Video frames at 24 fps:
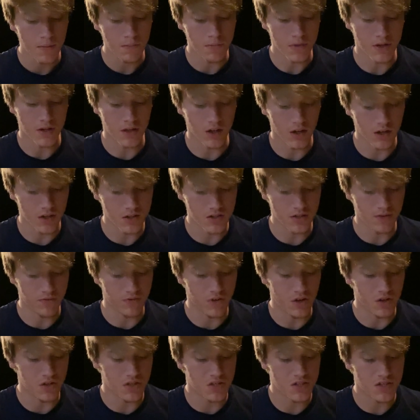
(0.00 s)
because of
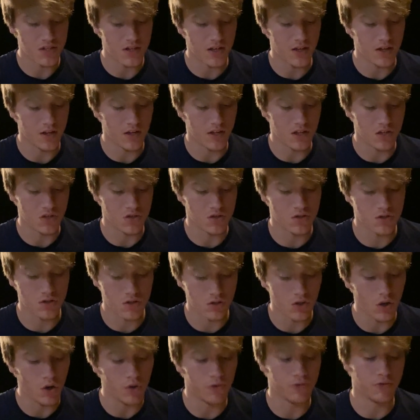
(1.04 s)
their sin is
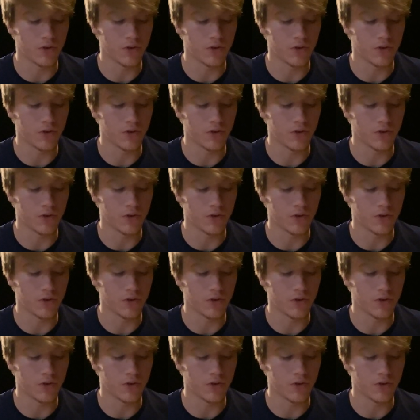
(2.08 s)
so